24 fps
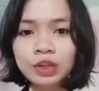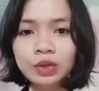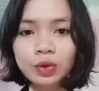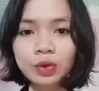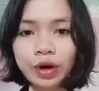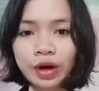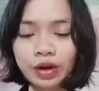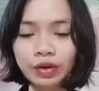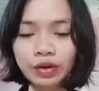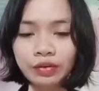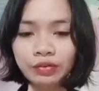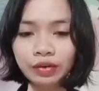we need
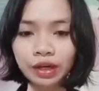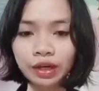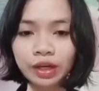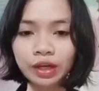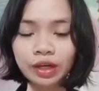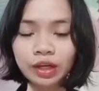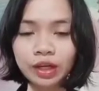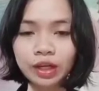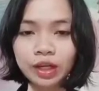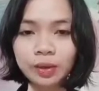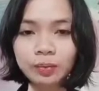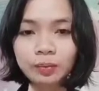to have
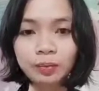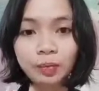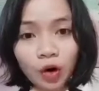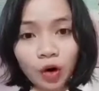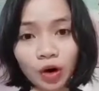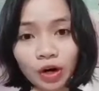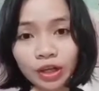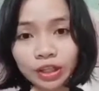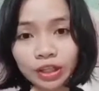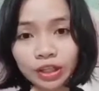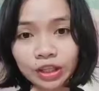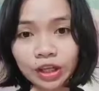a
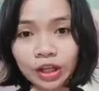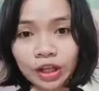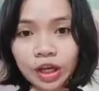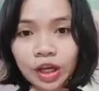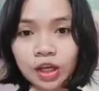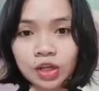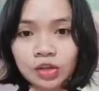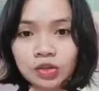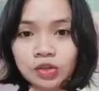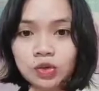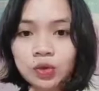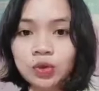point
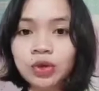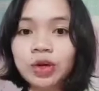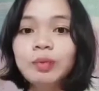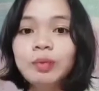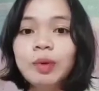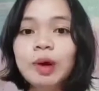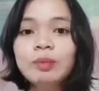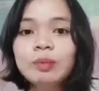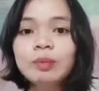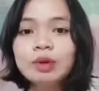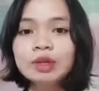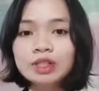to
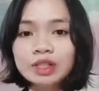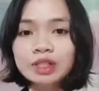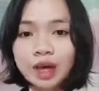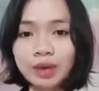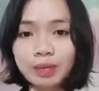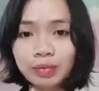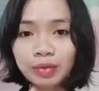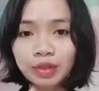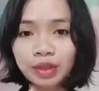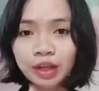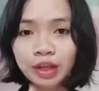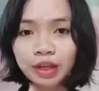remember
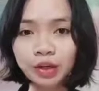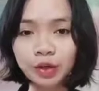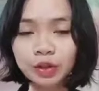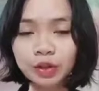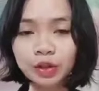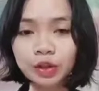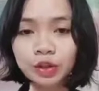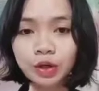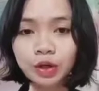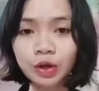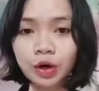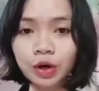something
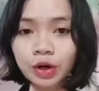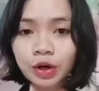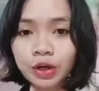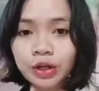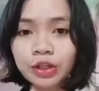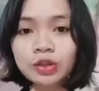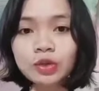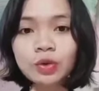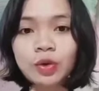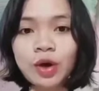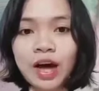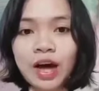
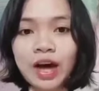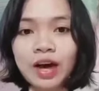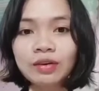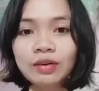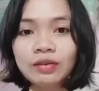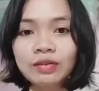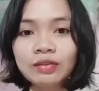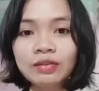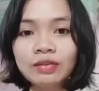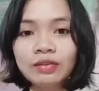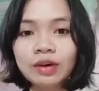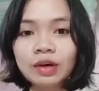or to
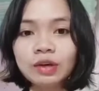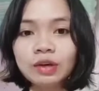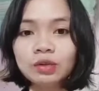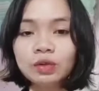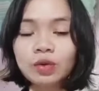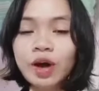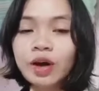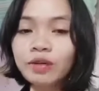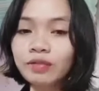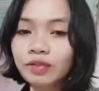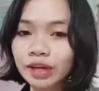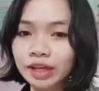have
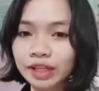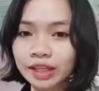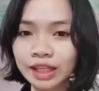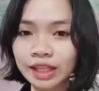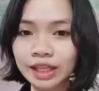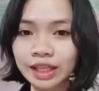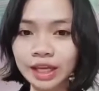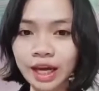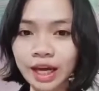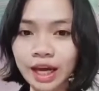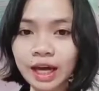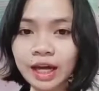
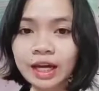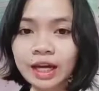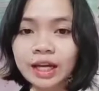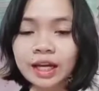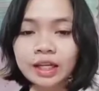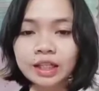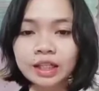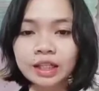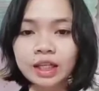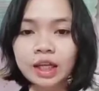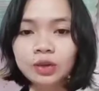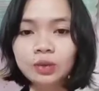idea
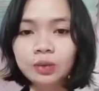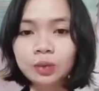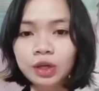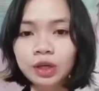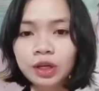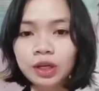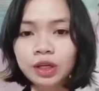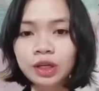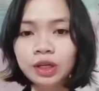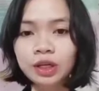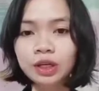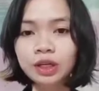that
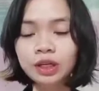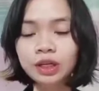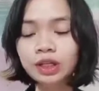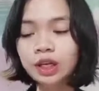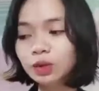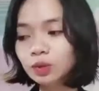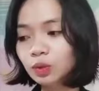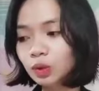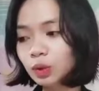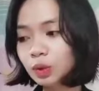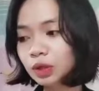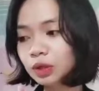we
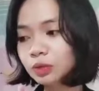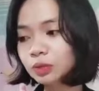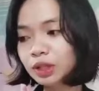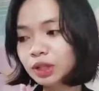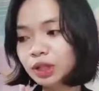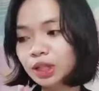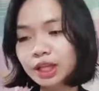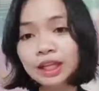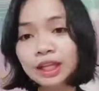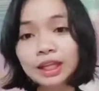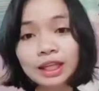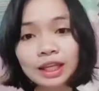will
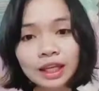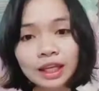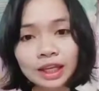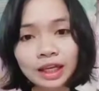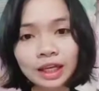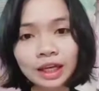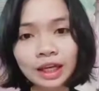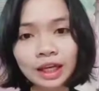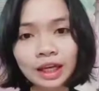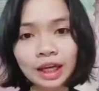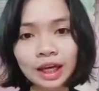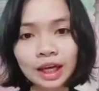be
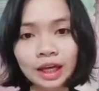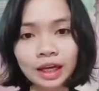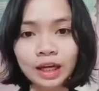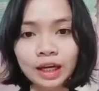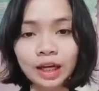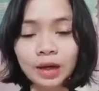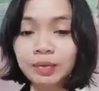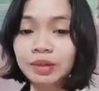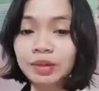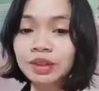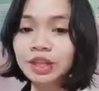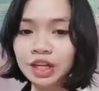needing
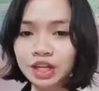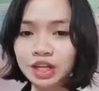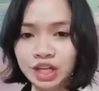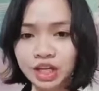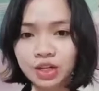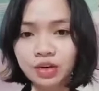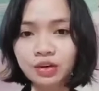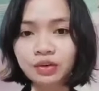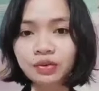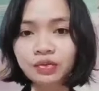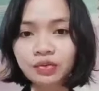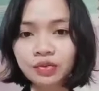in the
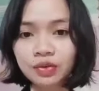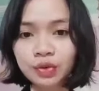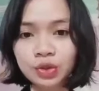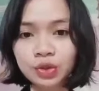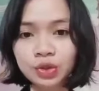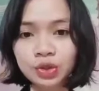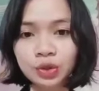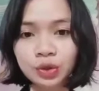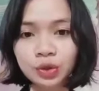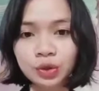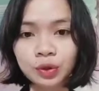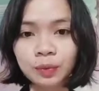near
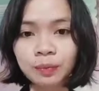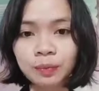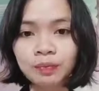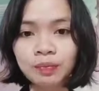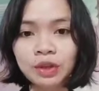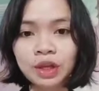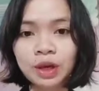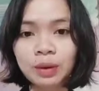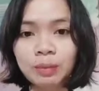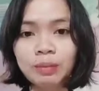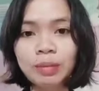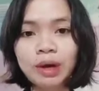future.
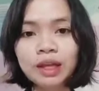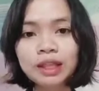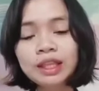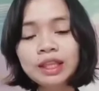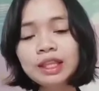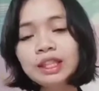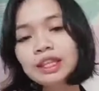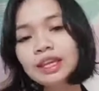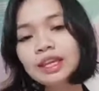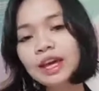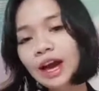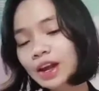
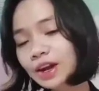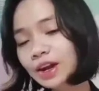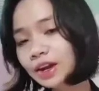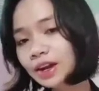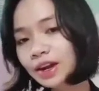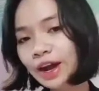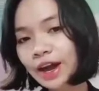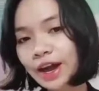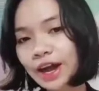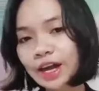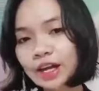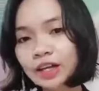But in the
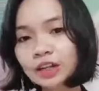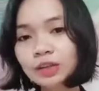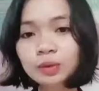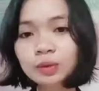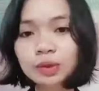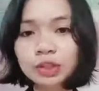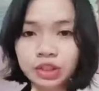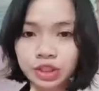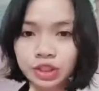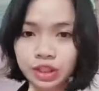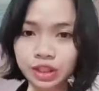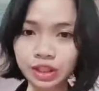other
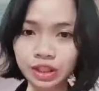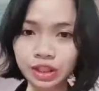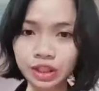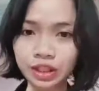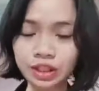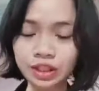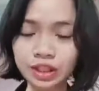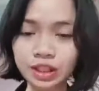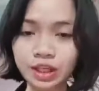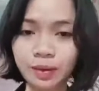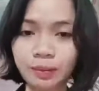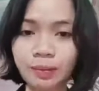hand, which
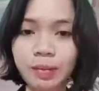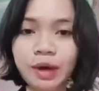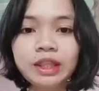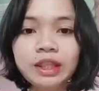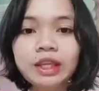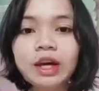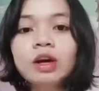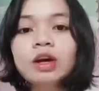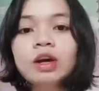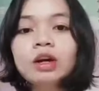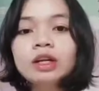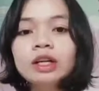is
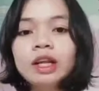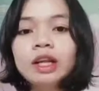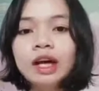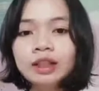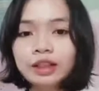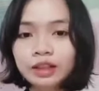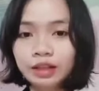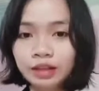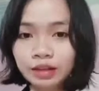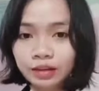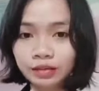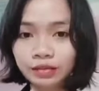
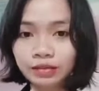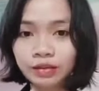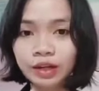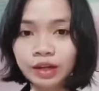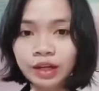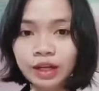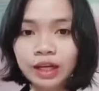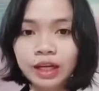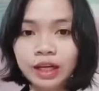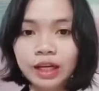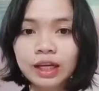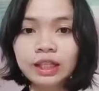metacognitive,
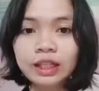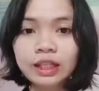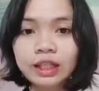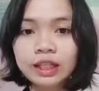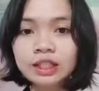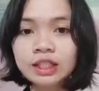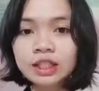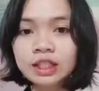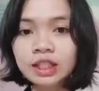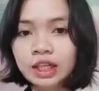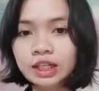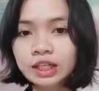it
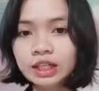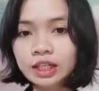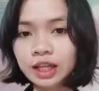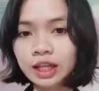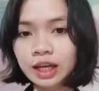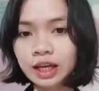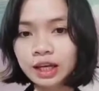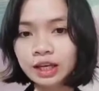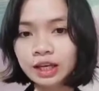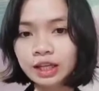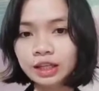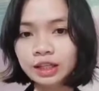is just
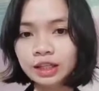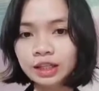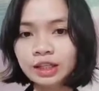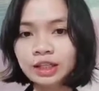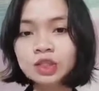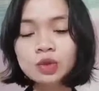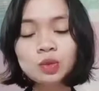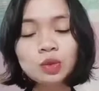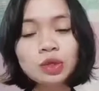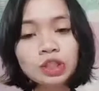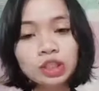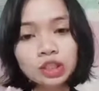like
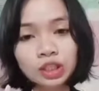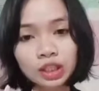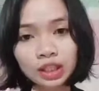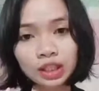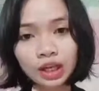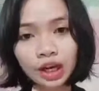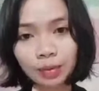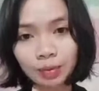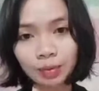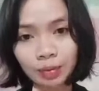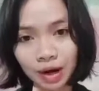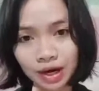a switch
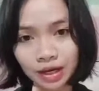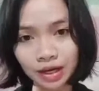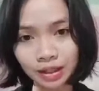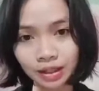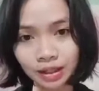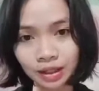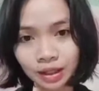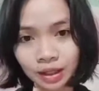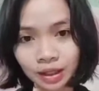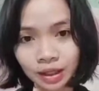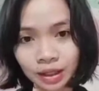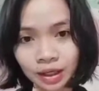in our
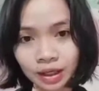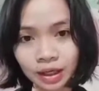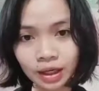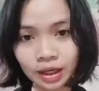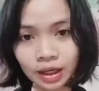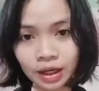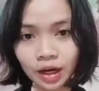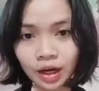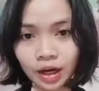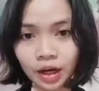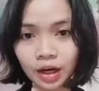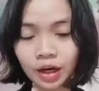mind
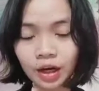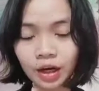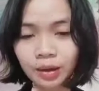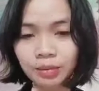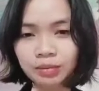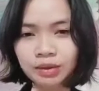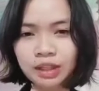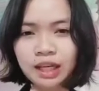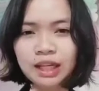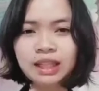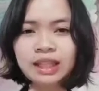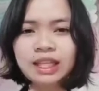
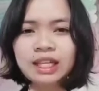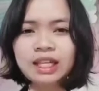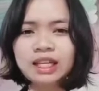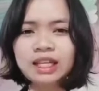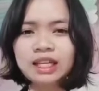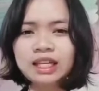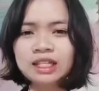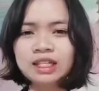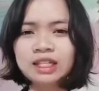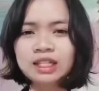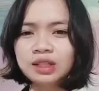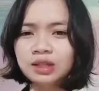that
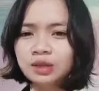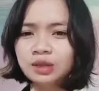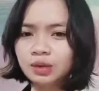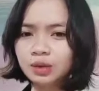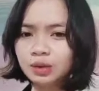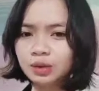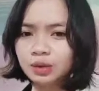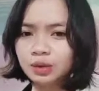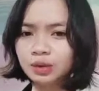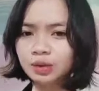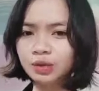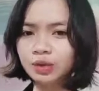needs
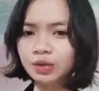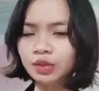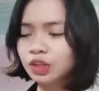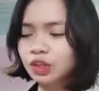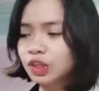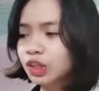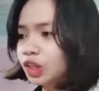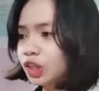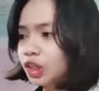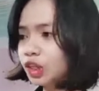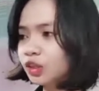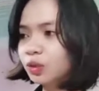to
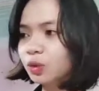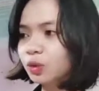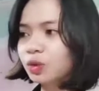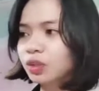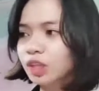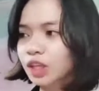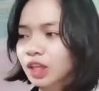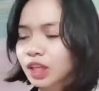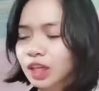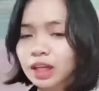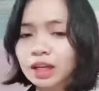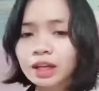trigger to
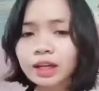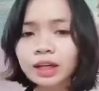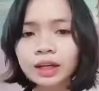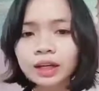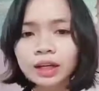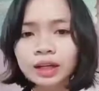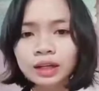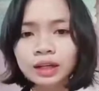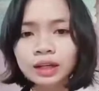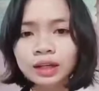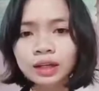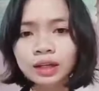
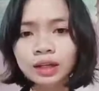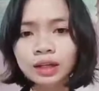think